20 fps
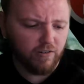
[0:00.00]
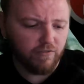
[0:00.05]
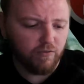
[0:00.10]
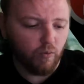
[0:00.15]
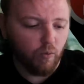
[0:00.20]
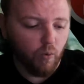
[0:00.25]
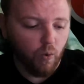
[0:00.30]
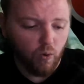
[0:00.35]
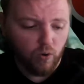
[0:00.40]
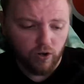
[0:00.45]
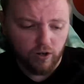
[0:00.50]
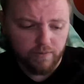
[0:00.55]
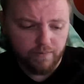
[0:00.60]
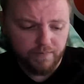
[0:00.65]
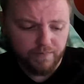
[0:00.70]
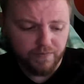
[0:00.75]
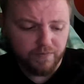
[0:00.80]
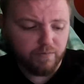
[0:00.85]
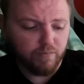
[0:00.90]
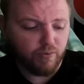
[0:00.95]
War,
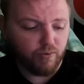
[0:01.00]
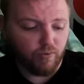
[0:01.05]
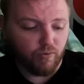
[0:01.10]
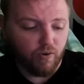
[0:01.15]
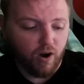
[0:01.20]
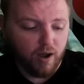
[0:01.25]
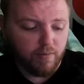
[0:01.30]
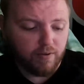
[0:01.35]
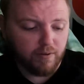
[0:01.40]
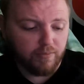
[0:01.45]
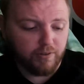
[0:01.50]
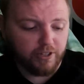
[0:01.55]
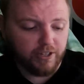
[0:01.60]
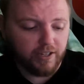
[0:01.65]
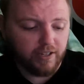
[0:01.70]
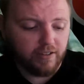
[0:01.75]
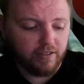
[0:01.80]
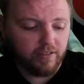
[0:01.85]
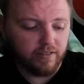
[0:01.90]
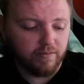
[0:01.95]

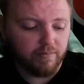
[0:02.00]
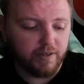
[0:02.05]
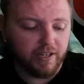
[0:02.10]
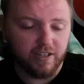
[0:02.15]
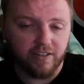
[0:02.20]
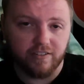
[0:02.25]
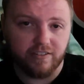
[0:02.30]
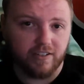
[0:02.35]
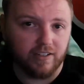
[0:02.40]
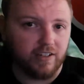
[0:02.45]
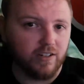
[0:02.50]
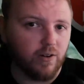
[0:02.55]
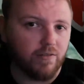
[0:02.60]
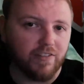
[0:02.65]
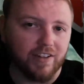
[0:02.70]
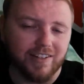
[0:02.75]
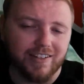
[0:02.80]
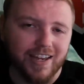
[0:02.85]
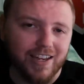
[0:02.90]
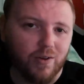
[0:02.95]
probably, because, you know, if
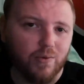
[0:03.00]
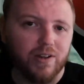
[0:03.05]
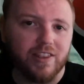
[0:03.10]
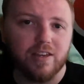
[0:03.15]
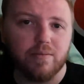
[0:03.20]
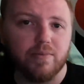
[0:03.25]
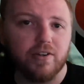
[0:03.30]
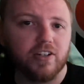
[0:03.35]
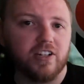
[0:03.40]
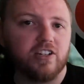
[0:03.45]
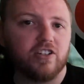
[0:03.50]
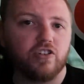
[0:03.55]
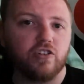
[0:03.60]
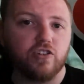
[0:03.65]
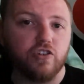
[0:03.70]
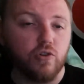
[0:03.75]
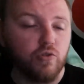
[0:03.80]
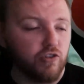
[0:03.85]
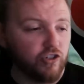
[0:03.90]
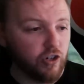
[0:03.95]
they take away the ability to
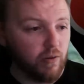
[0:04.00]
use your